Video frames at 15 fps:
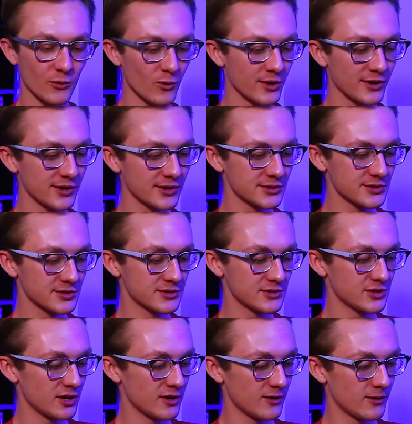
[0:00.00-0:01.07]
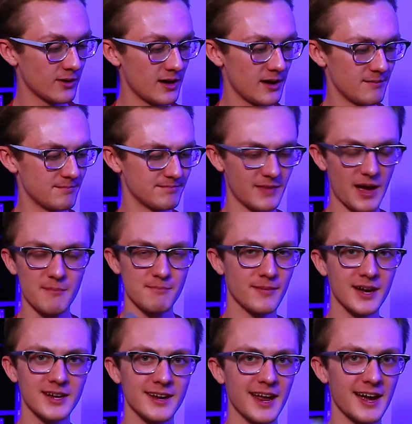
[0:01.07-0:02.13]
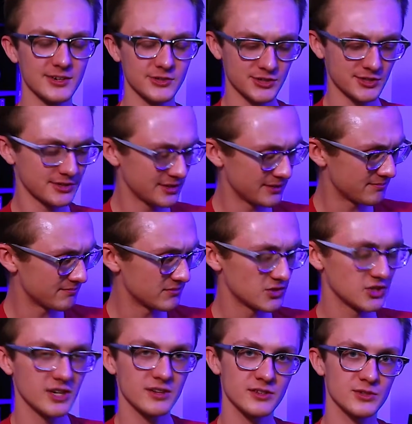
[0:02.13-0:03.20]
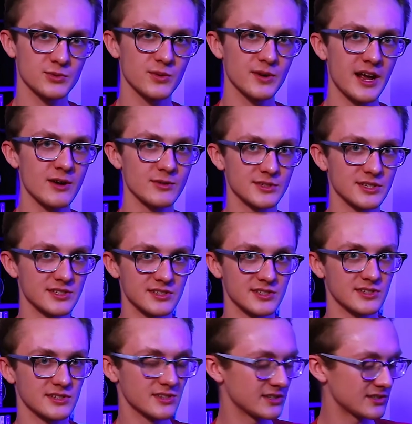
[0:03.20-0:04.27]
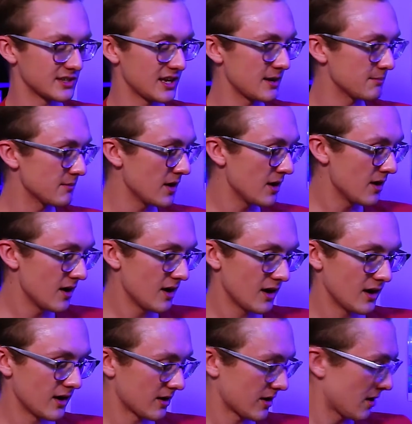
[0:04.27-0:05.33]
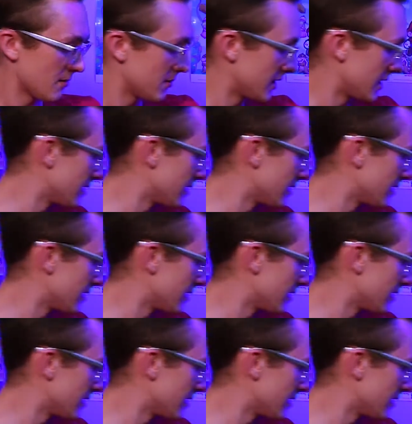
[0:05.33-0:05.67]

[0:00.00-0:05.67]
Warriors, so I might actually check this one out since it's the same company.